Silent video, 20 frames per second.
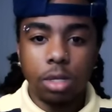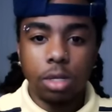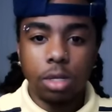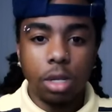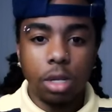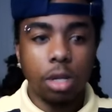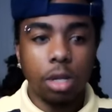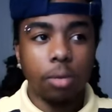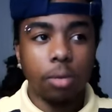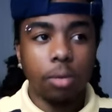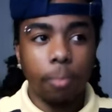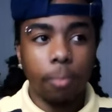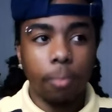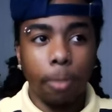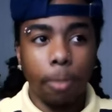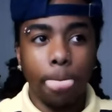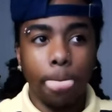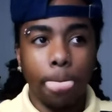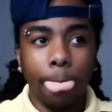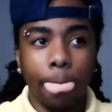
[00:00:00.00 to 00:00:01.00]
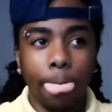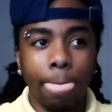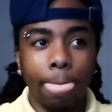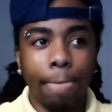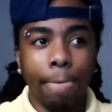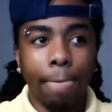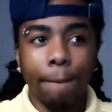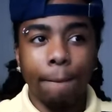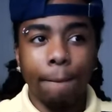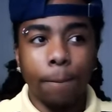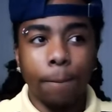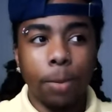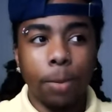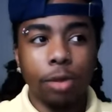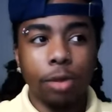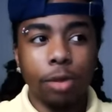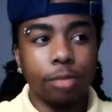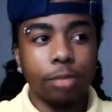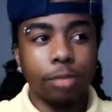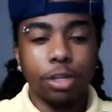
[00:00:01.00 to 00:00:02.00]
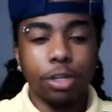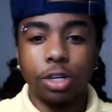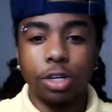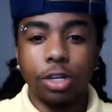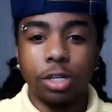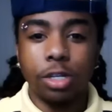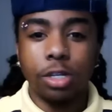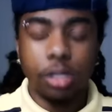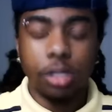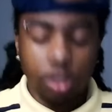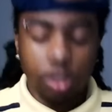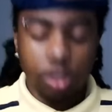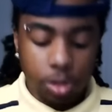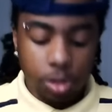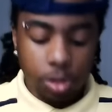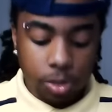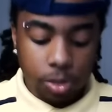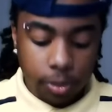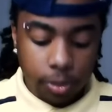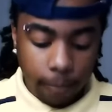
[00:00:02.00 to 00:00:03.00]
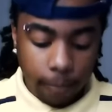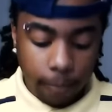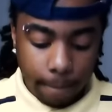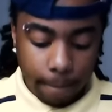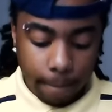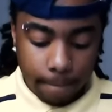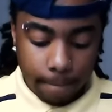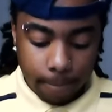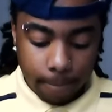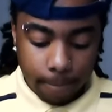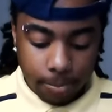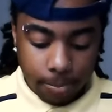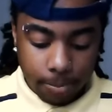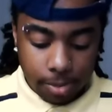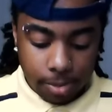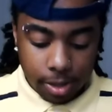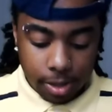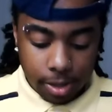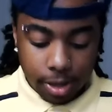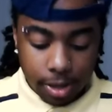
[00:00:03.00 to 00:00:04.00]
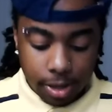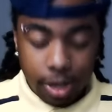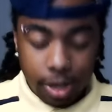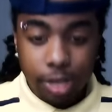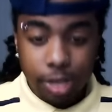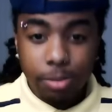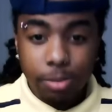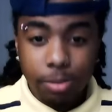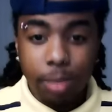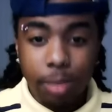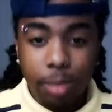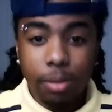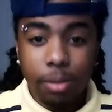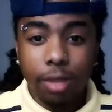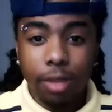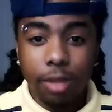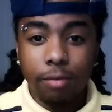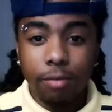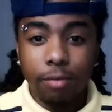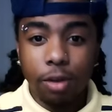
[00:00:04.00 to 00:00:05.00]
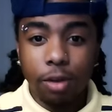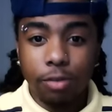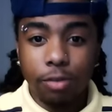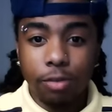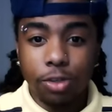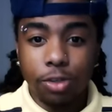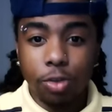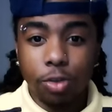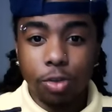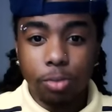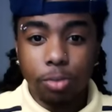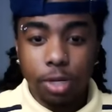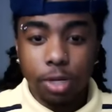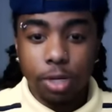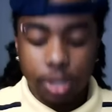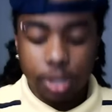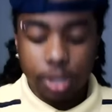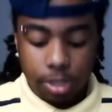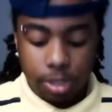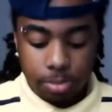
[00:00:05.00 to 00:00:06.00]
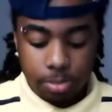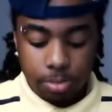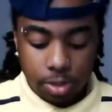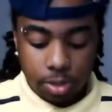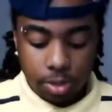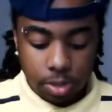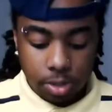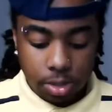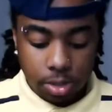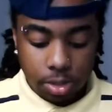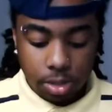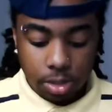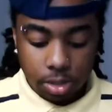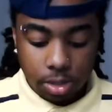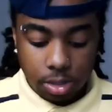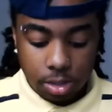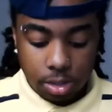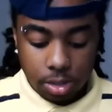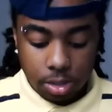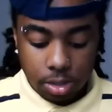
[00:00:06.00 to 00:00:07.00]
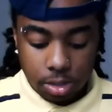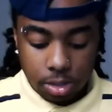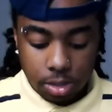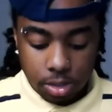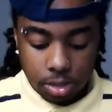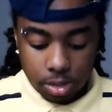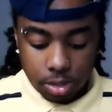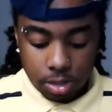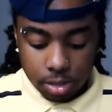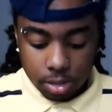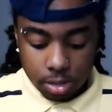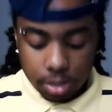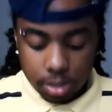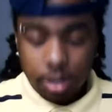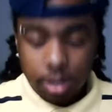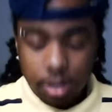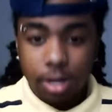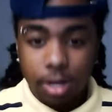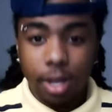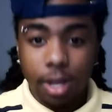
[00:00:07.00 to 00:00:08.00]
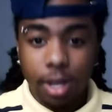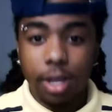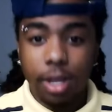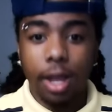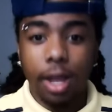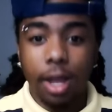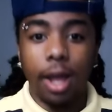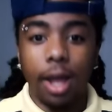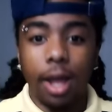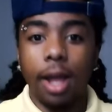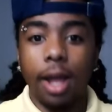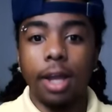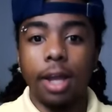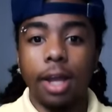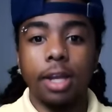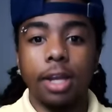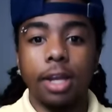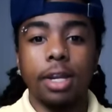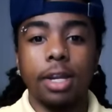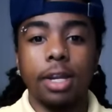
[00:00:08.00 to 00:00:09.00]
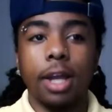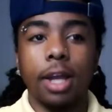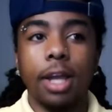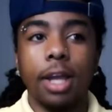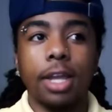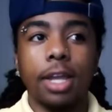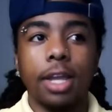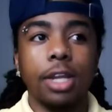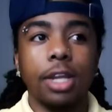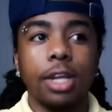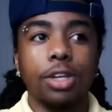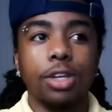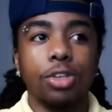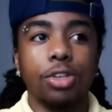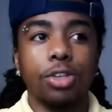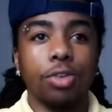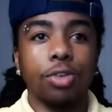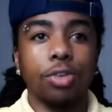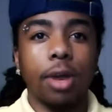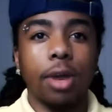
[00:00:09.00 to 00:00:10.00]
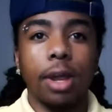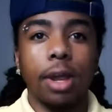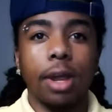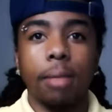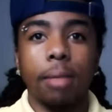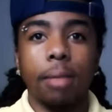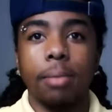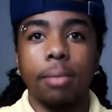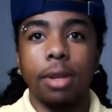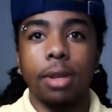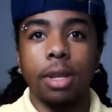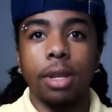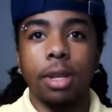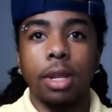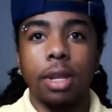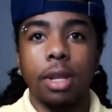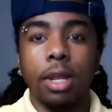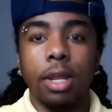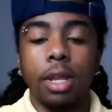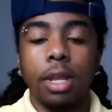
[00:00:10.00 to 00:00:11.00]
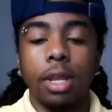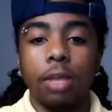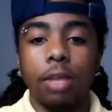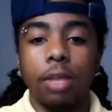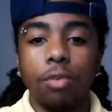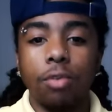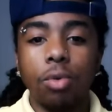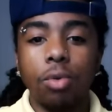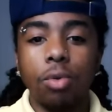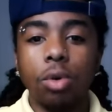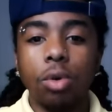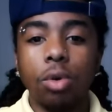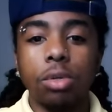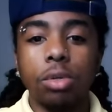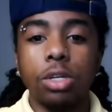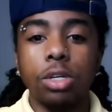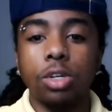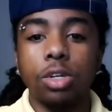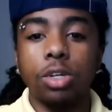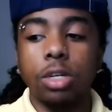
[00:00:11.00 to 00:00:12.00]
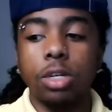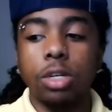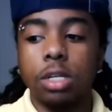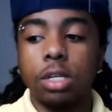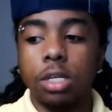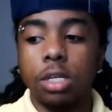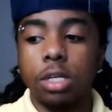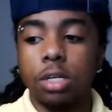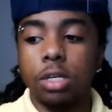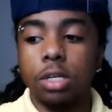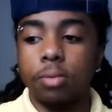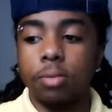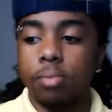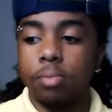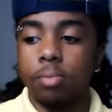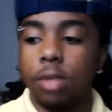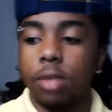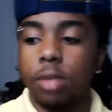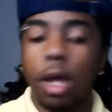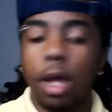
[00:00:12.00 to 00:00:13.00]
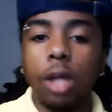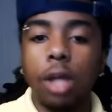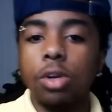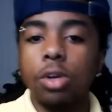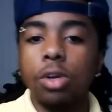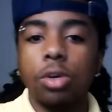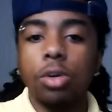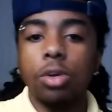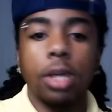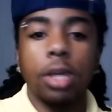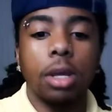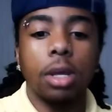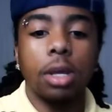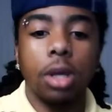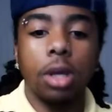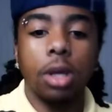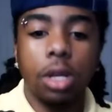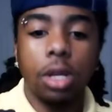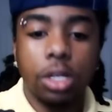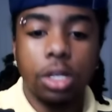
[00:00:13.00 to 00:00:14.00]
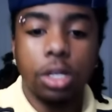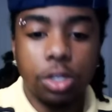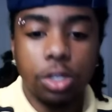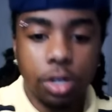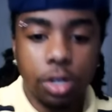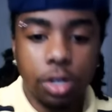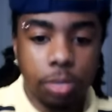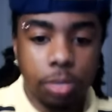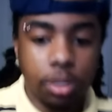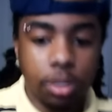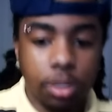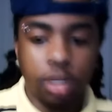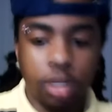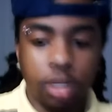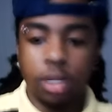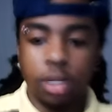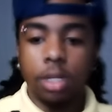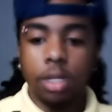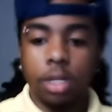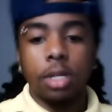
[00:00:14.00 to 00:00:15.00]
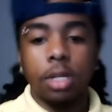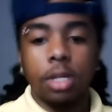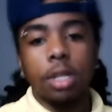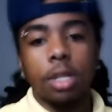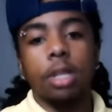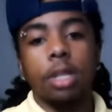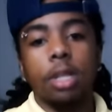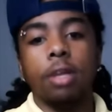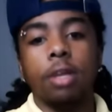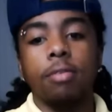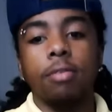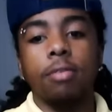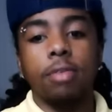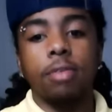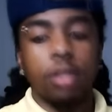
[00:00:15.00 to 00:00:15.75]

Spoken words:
yeah, as far as my transition goes, it's made me evolve so much as a person. Like, I can't describe. If you go through the transition, I know that us trans men have